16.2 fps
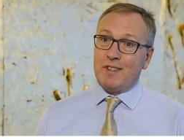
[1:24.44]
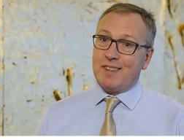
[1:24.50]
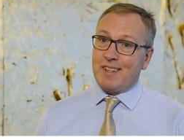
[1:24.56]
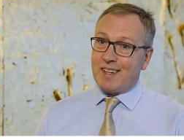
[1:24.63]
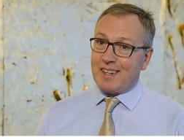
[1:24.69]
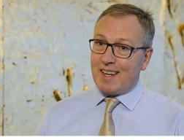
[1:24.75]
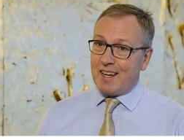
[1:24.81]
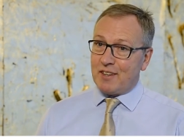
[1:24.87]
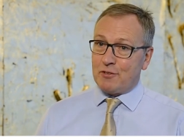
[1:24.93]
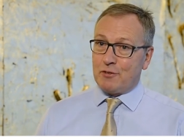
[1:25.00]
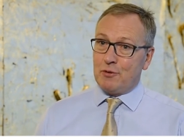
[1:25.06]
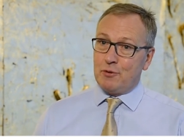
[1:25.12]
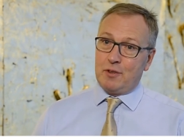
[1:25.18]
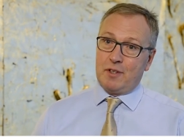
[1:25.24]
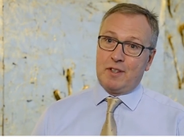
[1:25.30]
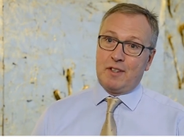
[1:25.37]
that adds
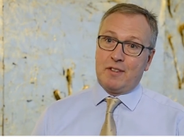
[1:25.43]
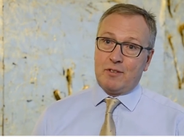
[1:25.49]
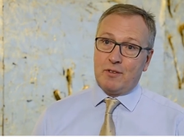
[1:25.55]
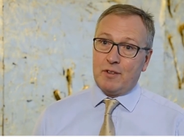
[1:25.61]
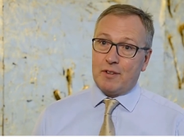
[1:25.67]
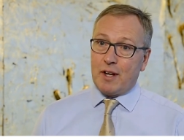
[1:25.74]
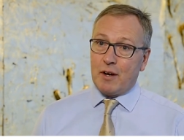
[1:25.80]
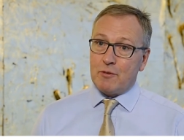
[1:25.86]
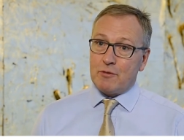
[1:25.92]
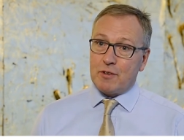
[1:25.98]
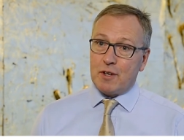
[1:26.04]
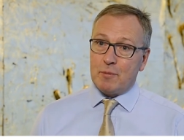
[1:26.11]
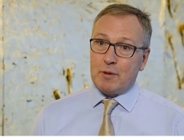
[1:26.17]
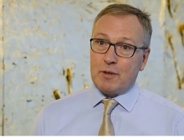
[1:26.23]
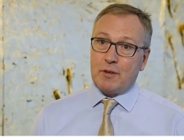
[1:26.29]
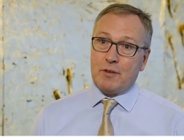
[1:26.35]
to the
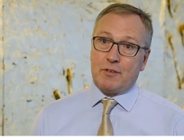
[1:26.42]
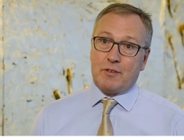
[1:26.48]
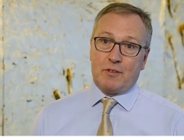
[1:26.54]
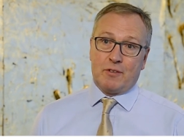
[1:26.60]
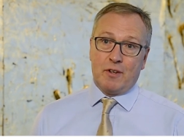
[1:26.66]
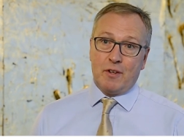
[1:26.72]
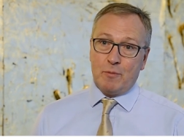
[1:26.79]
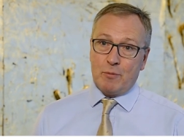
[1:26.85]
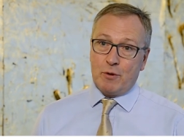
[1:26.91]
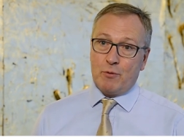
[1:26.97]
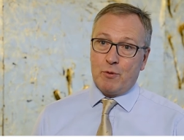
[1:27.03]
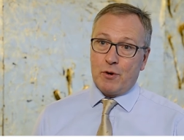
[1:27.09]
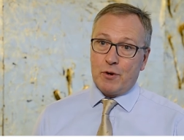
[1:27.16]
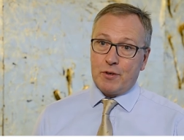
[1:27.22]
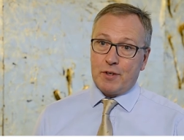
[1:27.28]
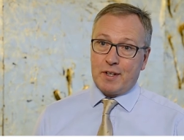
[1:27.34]
downside, because there's a little bit of
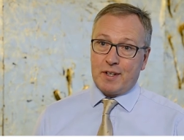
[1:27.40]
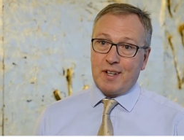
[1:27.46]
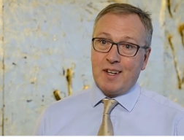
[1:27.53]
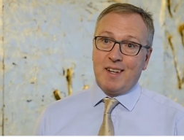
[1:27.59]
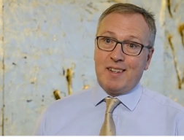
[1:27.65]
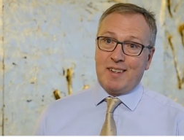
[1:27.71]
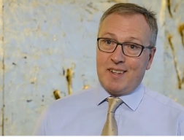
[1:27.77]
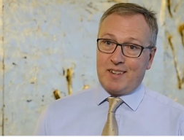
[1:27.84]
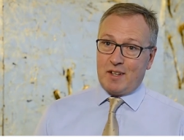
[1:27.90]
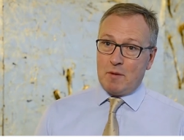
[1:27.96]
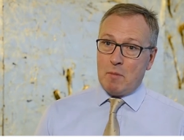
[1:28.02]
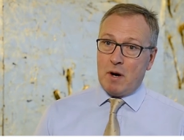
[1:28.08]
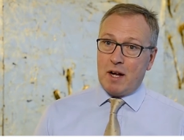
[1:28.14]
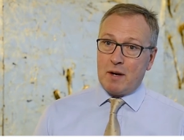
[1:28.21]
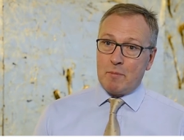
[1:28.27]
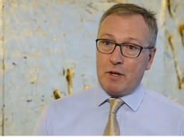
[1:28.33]
worry that
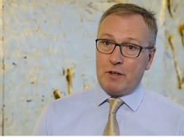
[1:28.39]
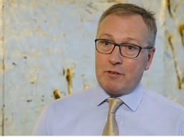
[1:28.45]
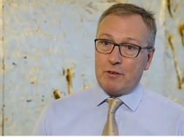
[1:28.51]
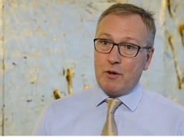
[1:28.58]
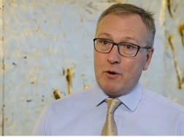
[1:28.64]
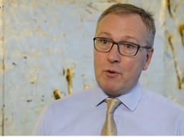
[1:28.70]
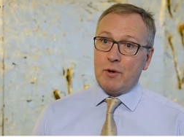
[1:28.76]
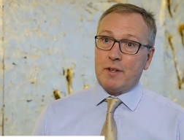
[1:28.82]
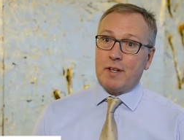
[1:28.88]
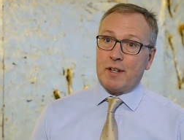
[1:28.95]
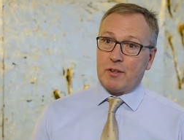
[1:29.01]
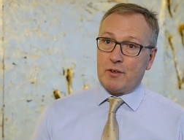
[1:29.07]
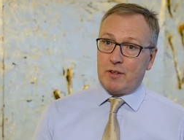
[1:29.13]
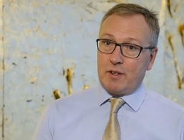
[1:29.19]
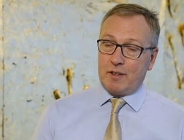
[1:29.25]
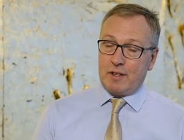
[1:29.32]
demand may slow, and that
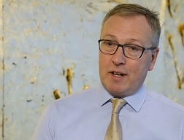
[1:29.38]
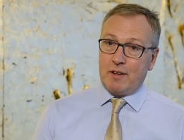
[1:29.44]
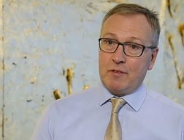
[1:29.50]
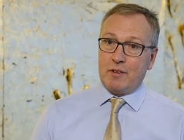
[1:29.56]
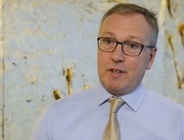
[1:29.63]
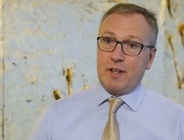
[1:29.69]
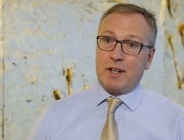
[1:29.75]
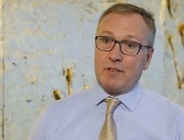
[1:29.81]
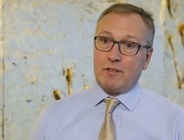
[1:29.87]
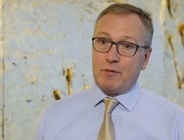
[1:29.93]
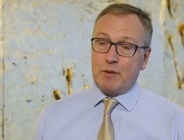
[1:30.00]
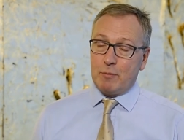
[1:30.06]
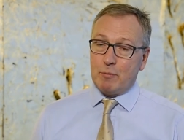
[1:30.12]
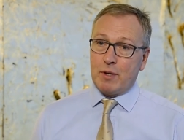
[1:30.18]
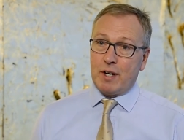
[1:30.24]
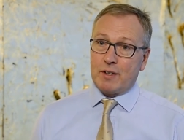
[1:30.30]
could have a negative
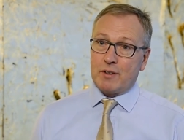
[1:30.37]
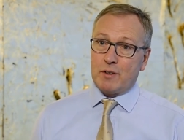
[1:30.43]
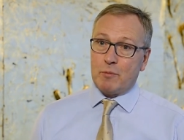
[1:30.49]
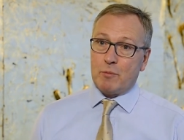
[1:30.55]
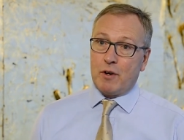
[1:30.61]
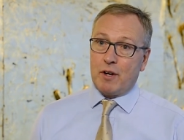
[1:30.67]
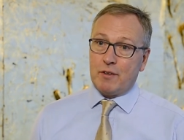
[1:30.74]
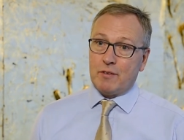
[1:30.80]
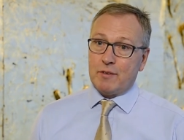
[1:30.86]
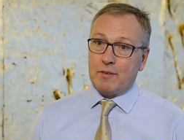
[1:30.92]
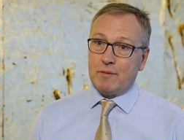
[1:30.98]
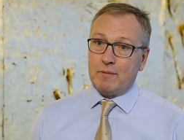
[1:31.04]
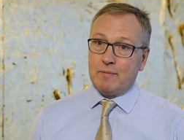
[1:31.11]
impact on the price.